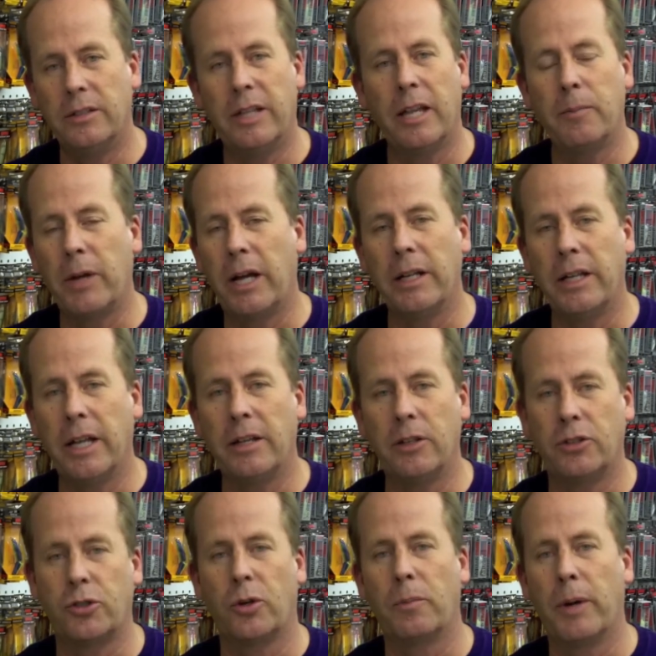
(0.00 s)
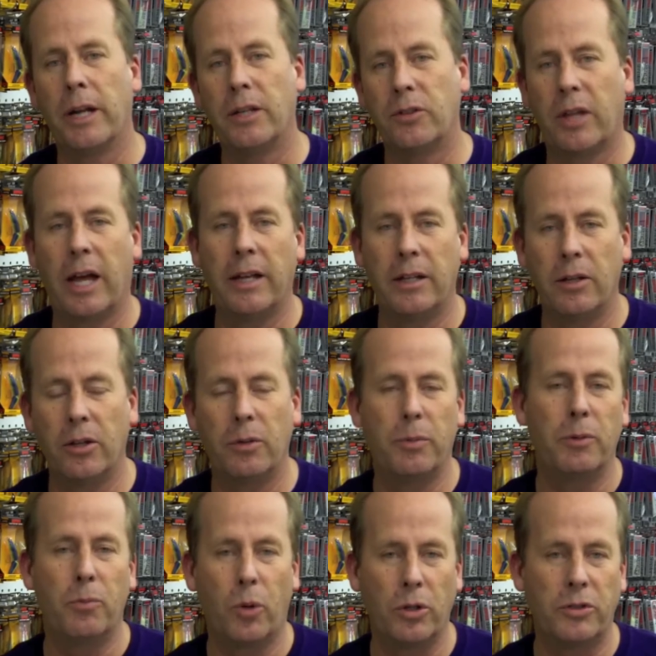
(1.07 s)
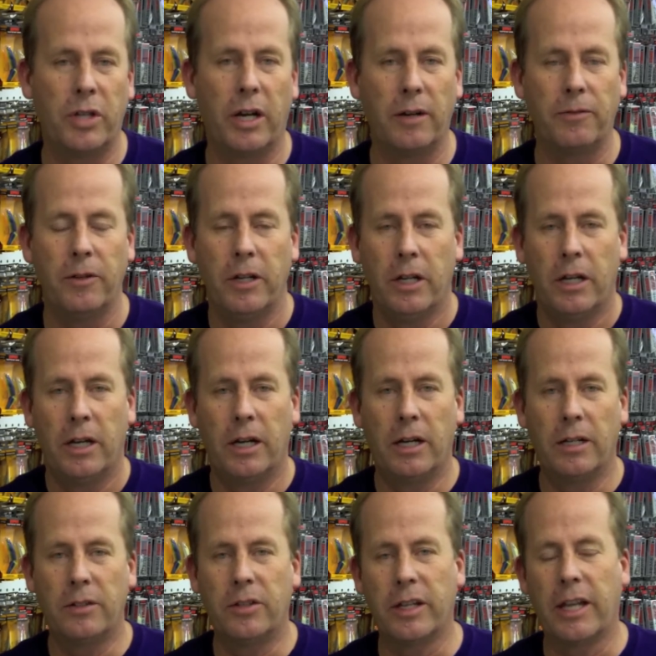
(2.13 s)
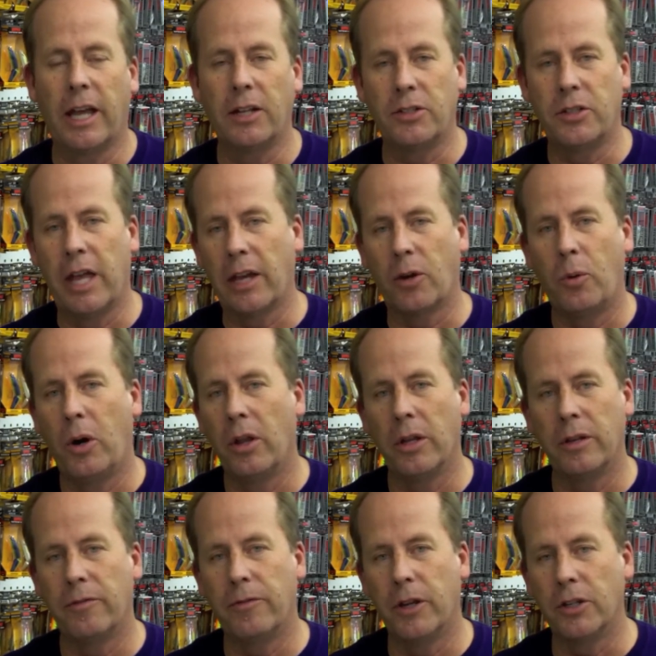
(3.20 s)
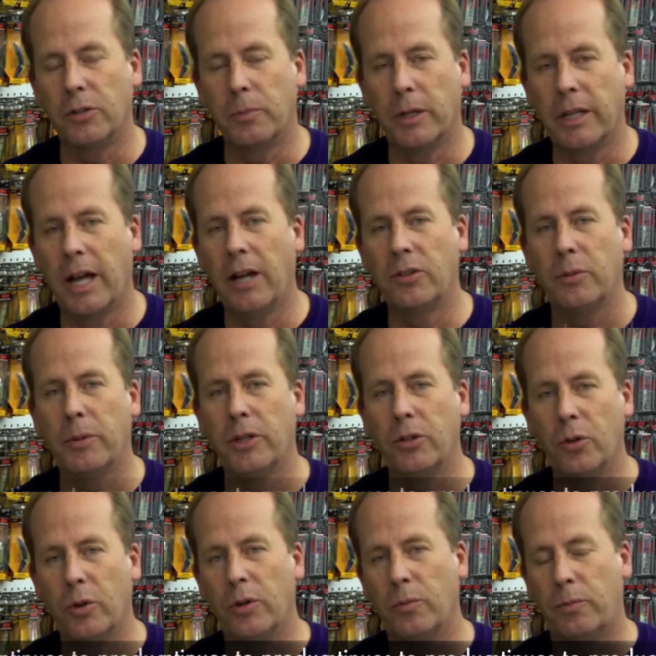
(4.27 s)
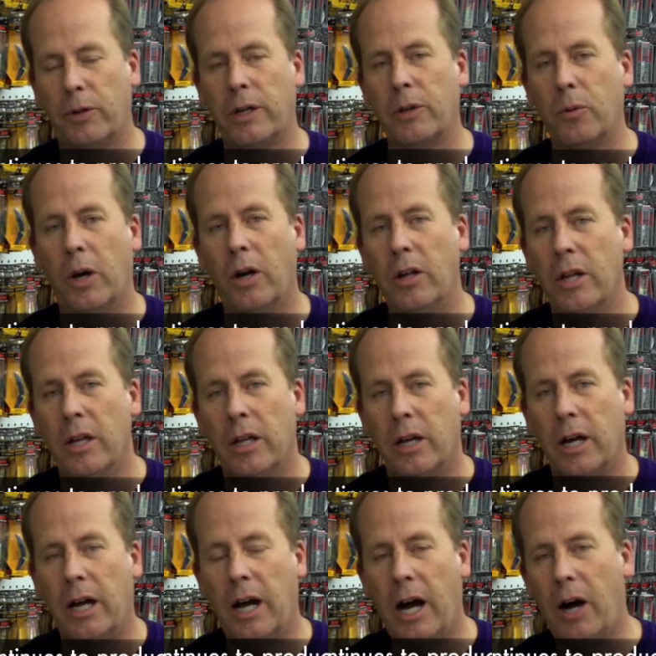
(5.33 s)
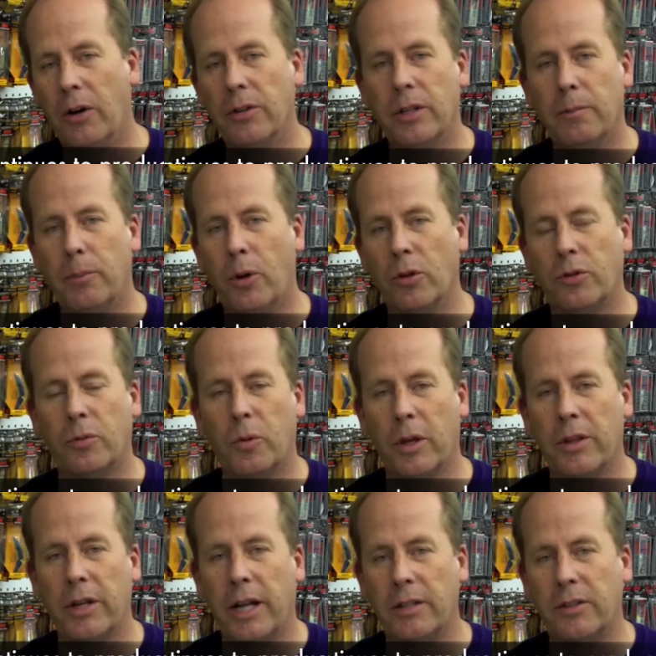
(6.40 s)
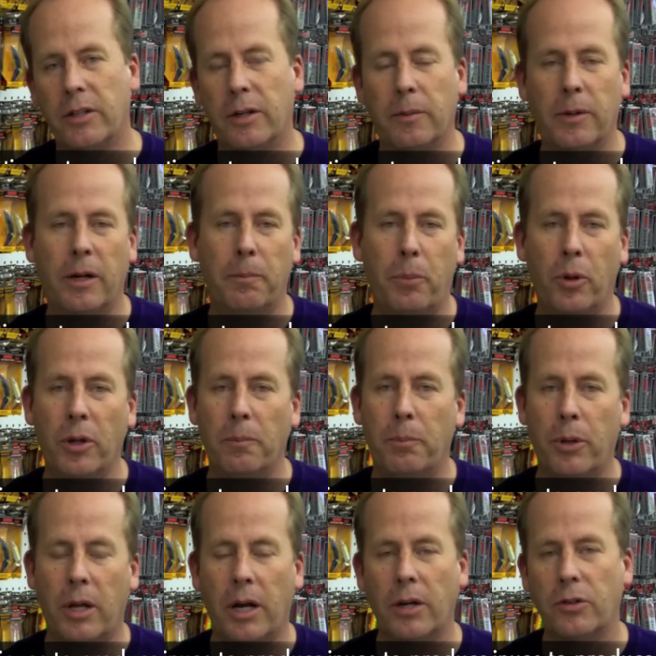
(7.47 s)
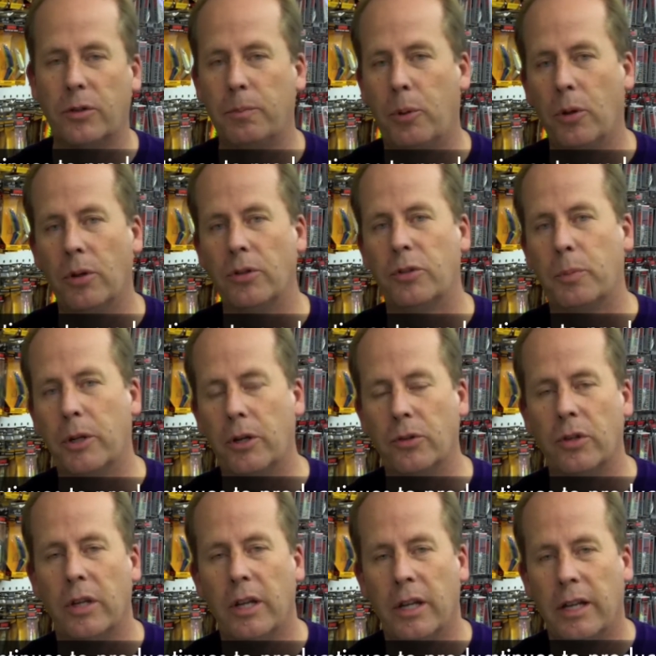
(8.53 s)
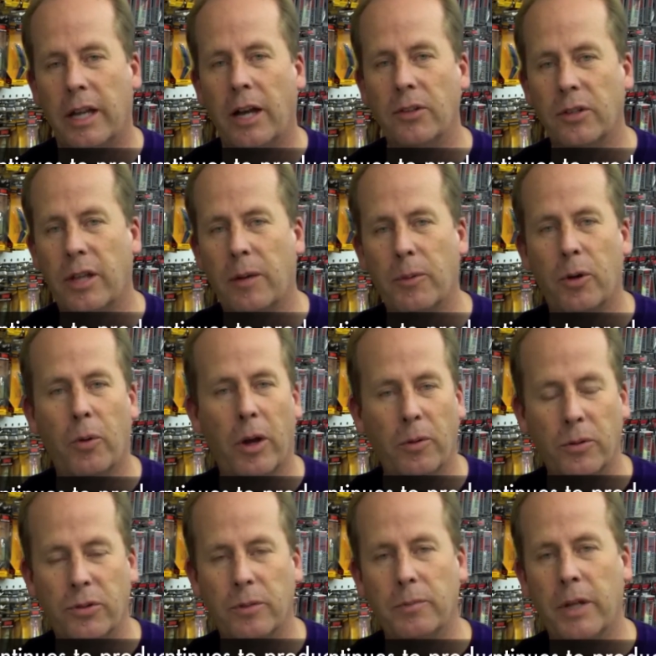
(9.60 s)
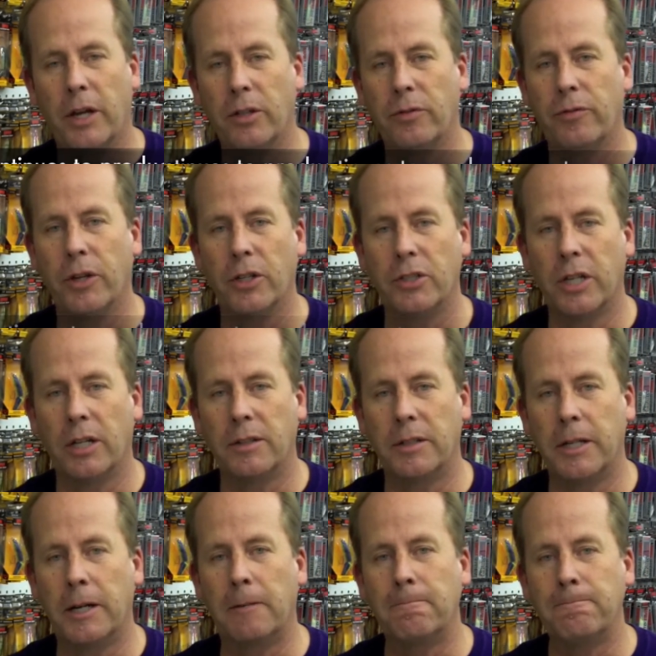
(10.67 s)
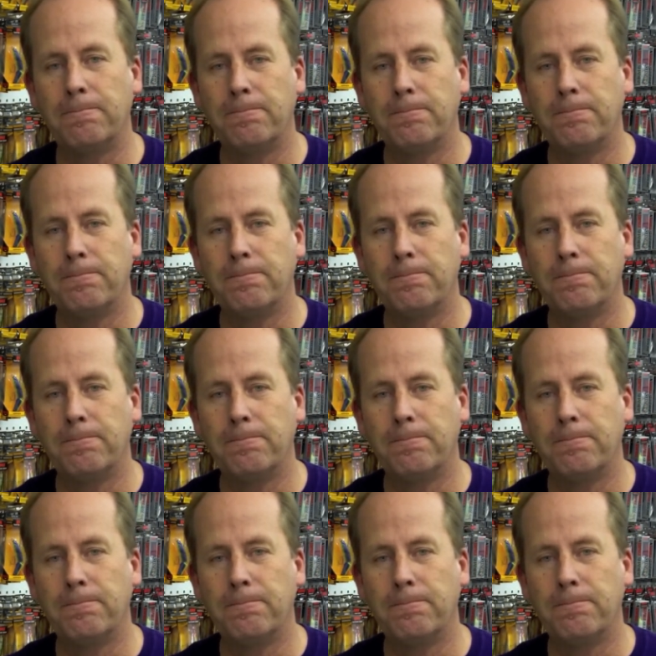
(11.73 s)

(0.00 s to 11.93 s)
Day by day, the shore bite has gotten a little bit more tough to catch that quality fish. But guys have been doing pretty well out in the boats, whether or not they're pulling plugs, pulling spinners. Guys are coming away with some nice fish out there.